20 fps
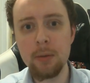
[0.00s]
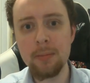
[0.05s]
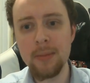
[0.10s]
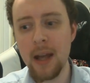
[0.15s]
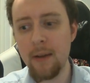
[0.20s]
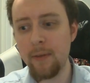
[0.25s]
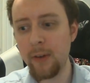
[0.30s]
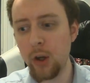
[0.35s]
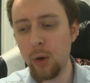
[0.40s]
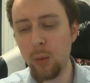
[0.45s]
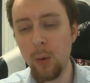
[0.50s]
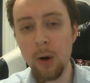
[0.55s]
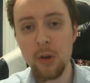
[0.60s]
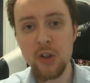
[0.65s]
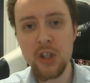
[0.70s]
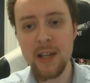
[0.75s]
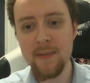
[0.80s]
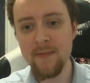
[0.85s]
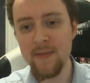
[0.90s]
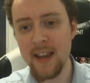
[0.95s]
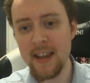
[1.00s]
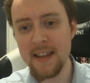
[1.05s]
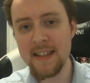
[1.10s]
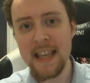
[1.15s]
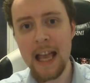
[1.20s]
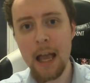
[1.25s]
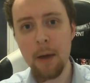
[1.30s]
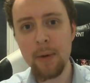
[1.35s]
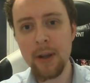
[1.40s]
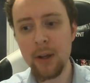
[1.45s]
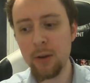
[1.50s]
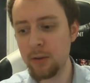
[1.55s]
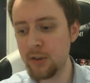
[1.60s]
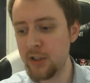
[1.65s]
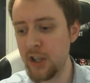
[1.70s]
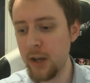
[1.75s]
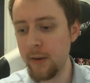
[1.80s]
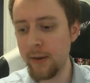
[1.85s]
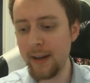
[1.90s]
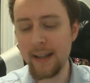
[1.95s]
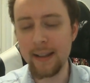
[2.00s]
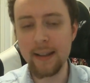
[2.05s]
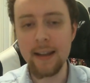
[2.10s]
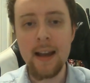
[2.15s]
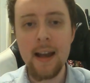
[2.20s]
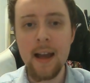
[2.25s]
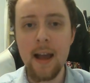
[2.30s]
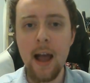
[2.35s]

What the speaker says: whenever you're watching this. How are you all doing?